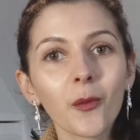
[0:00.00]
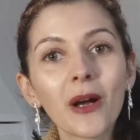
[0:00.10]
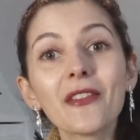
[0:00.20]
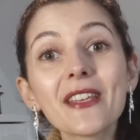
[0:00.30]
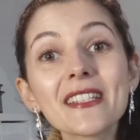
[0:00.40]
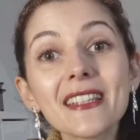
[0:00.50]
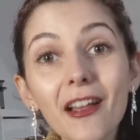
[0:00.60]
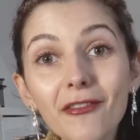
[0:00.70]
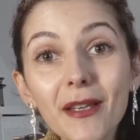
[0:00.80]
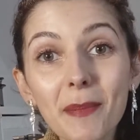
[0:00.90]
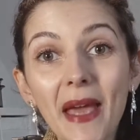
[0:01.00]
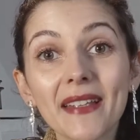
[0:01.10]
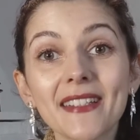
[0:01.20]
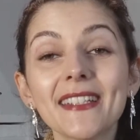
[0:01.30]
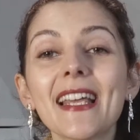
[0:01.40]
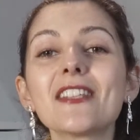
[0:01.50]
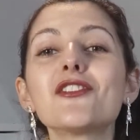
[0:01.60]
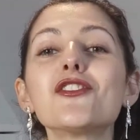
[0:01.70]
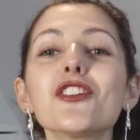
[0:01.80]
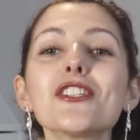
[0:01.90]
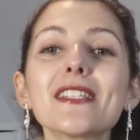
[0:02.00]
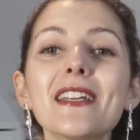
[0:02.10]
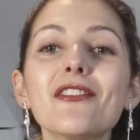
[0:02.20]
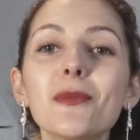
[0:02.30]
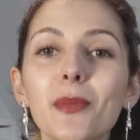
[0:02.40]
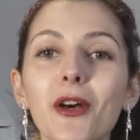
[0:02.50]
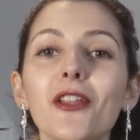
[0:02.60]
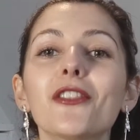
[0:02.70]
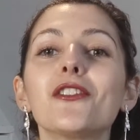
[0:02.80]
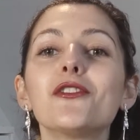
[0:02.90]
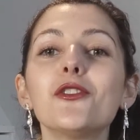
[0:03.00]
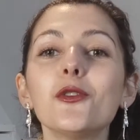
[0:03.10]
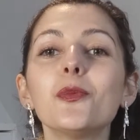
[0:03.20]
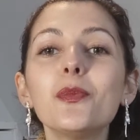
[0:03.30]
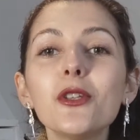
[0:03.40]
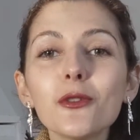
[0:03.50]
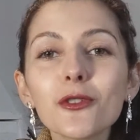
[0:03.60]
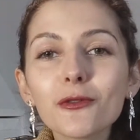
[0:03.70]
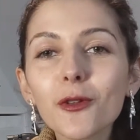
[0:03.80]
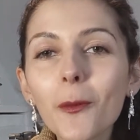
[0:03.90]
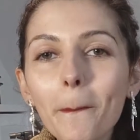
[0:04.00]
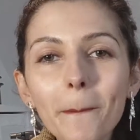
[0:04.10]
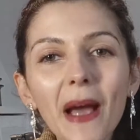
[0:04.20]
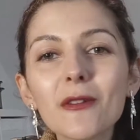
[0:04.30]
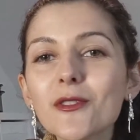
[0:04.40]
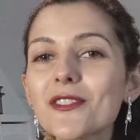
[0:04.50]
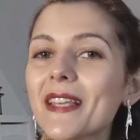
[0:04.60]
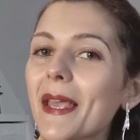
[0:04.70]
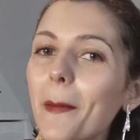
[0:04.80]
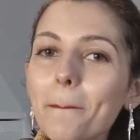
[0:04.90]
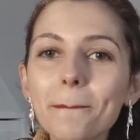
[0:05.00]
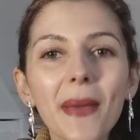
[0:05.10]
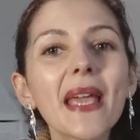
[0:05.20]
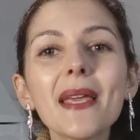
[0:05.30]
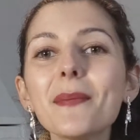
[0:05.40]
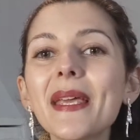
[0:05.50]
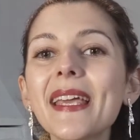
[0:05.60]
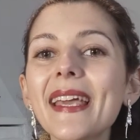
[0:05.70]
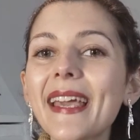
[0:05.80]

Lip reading: Well, this lovely pendant has just given birth to two beautiful bouncing baby